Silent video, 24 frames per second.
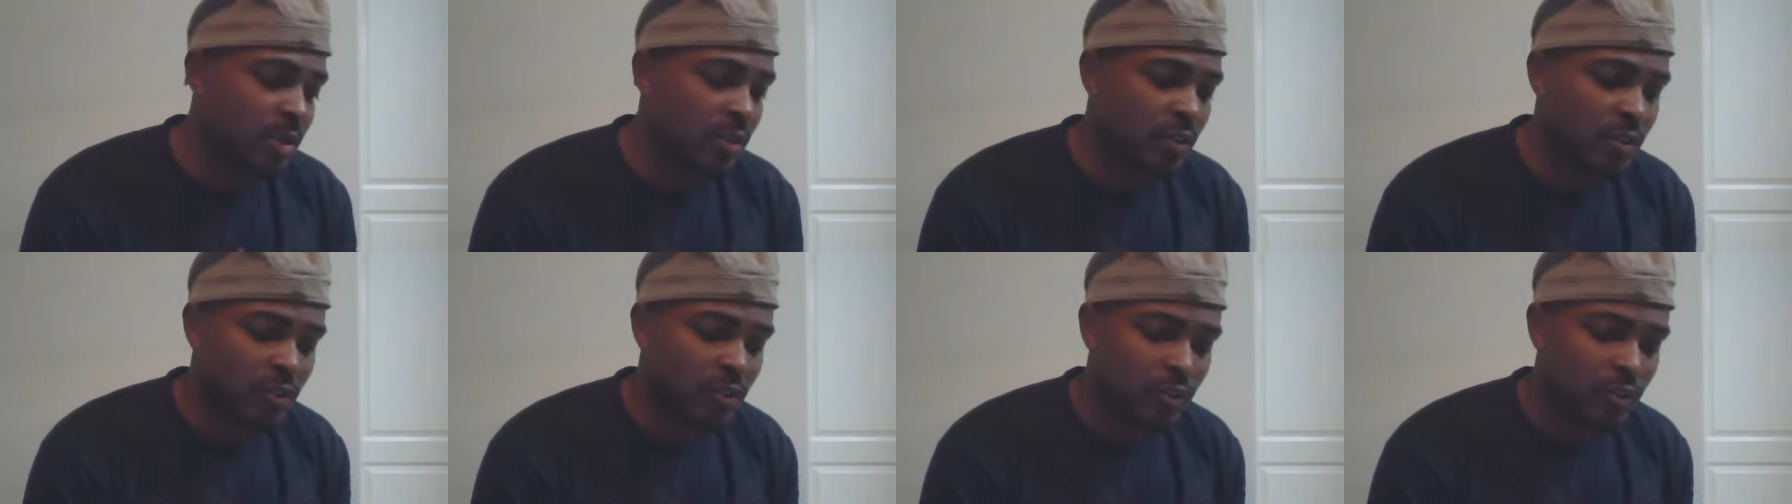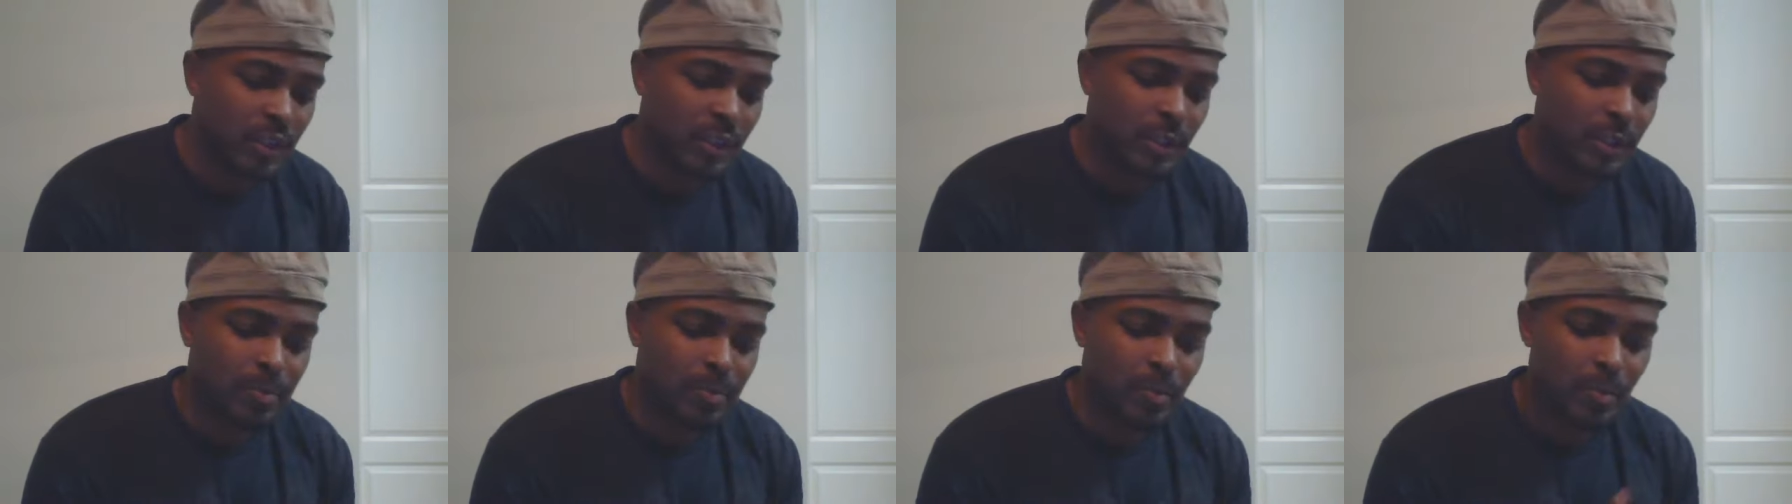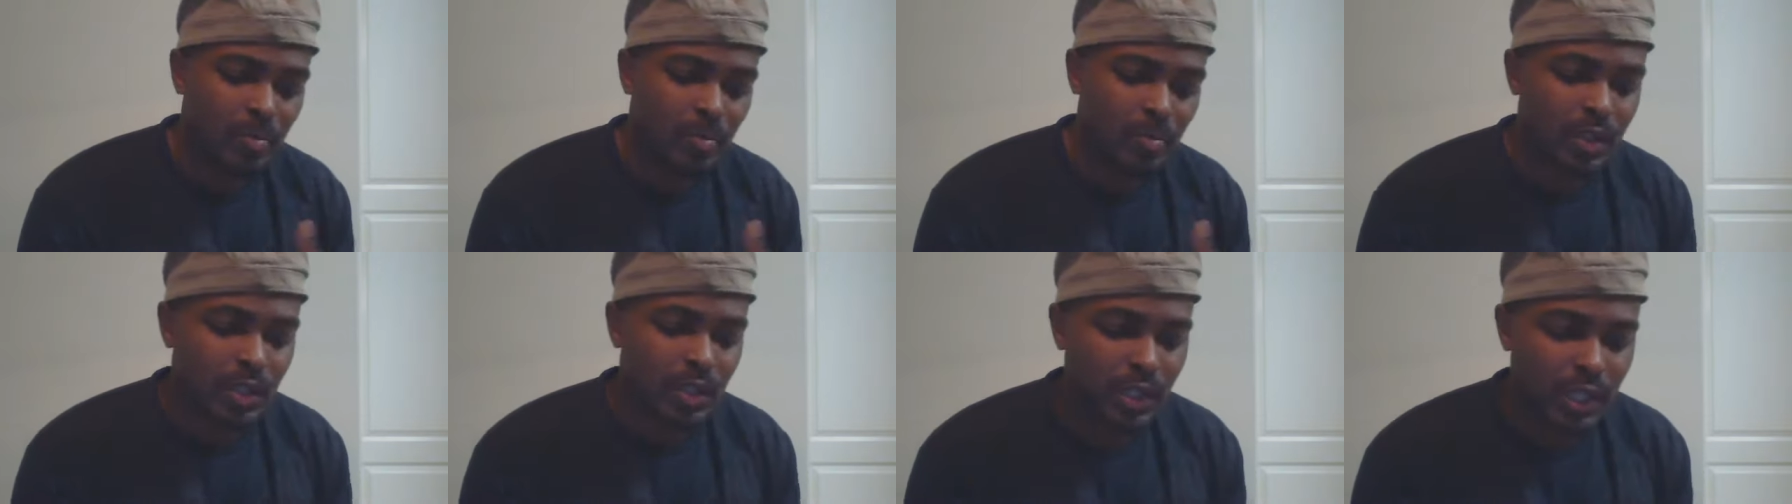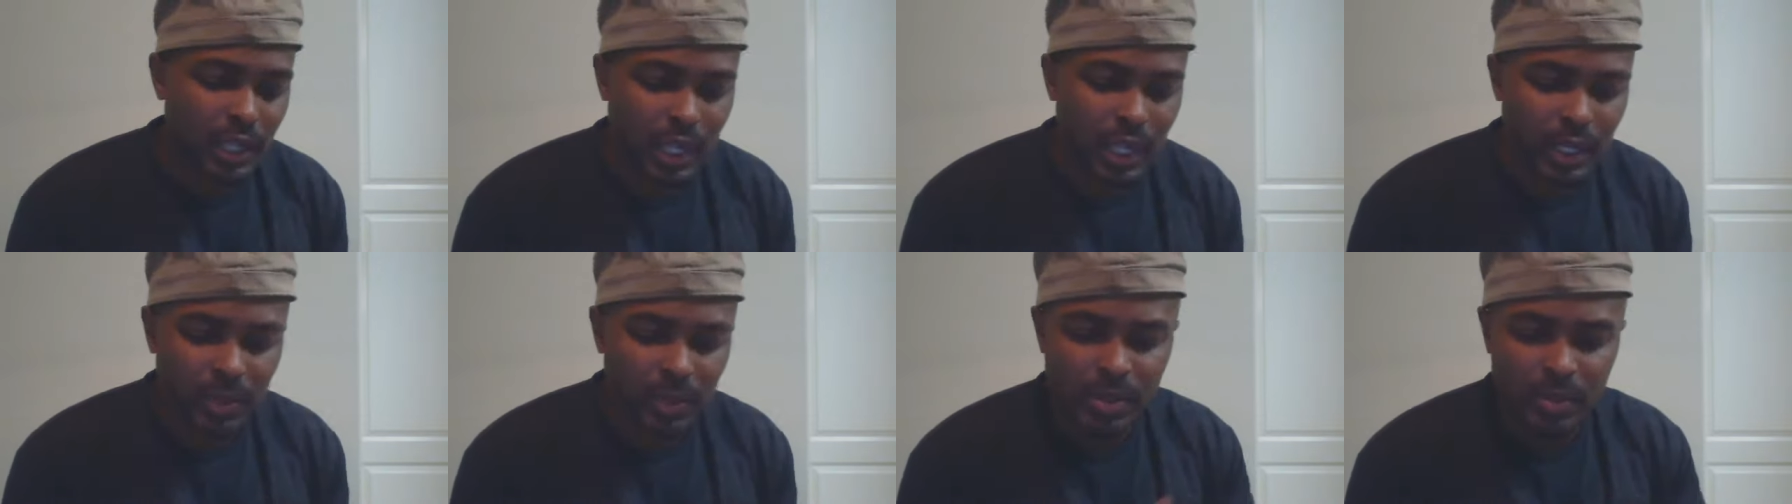defend it
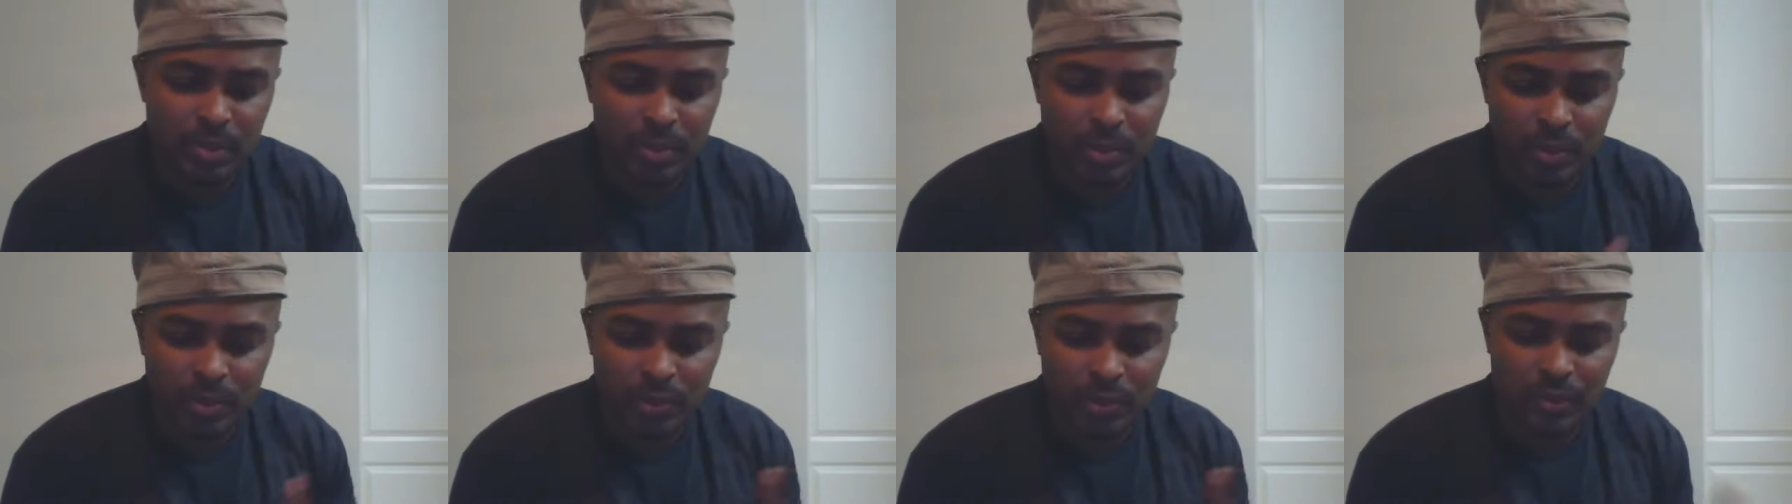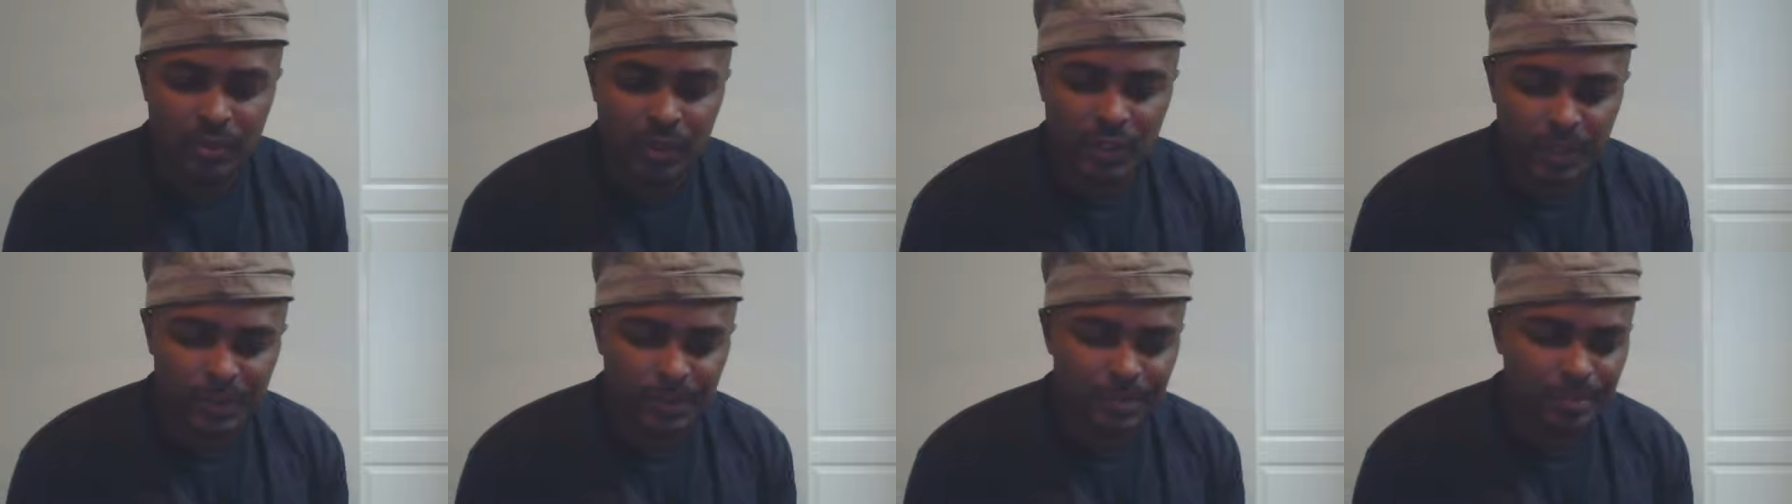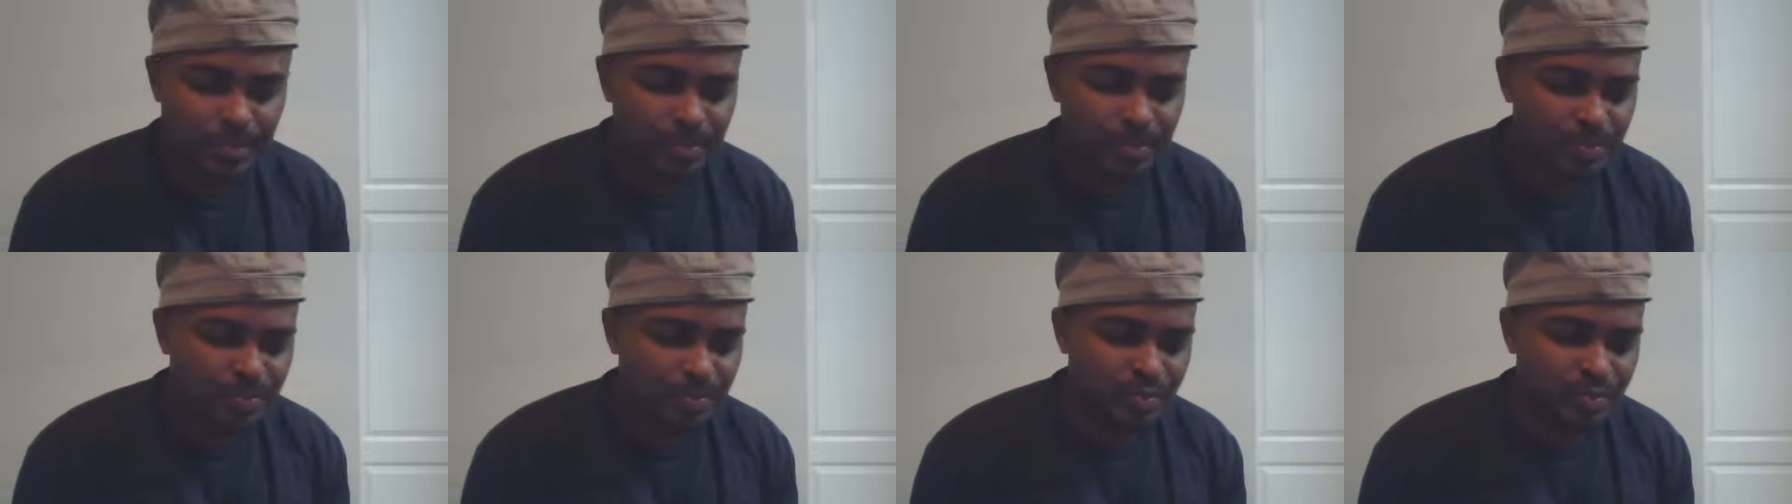like people defend